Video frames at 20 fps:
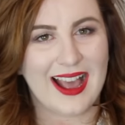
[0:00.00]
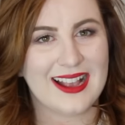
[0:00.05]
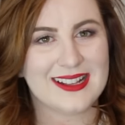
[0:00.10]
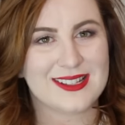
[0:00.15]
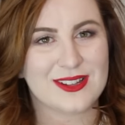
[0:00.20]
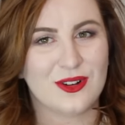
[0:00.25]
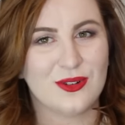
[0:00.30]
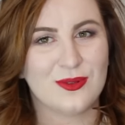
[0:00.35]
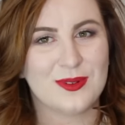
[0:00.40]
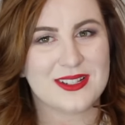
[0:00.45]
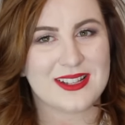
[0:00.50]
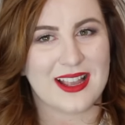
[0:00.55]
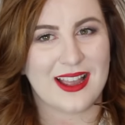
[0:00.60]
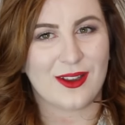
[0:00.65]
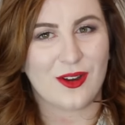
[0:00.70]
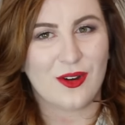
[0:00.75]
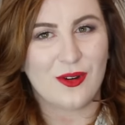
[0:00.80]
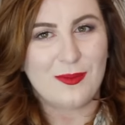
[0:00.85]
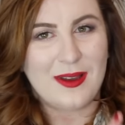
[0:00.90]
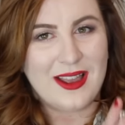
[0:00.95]
As always,
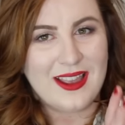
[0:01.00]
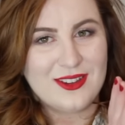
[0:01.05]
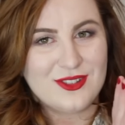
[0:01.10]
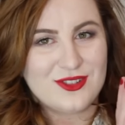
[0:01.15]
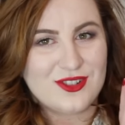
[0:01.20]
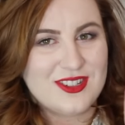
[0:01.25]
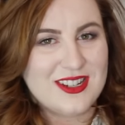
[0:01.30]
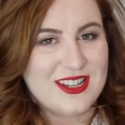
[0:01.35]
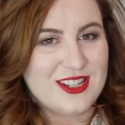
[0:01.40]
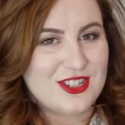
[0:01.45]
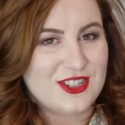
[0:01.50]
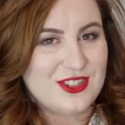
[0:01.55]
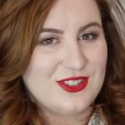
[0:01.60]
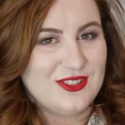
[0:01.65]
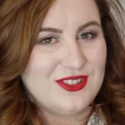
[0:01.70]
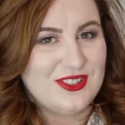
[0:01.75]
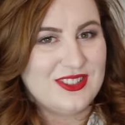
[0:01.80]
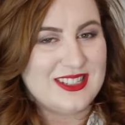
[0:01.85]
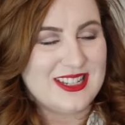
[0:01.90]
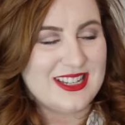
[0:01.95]
I got my
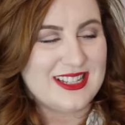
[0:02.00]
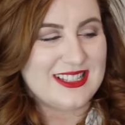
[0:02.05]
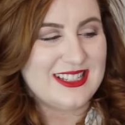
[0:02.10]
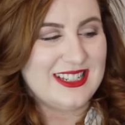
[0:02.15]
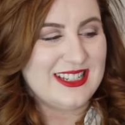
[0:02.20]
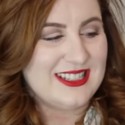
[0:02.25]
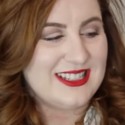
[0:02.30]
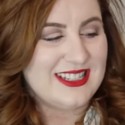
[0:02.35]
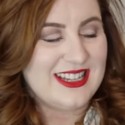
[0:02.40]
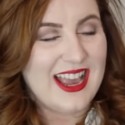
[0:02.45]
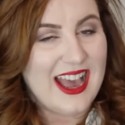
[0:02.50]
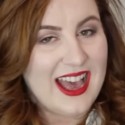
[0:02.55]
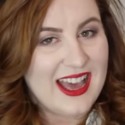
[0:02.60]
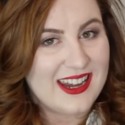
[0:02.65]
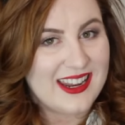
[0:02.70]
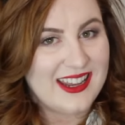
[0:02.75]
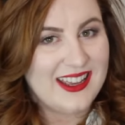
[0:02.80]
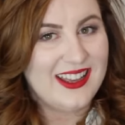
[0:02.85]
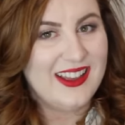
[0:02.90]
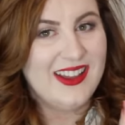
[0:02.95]
traditional Disney
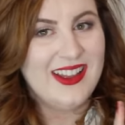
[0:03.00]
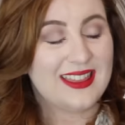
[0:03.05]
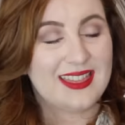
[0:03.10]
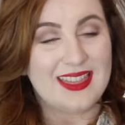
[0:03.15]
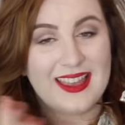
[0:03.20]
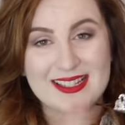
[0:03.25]
tiara.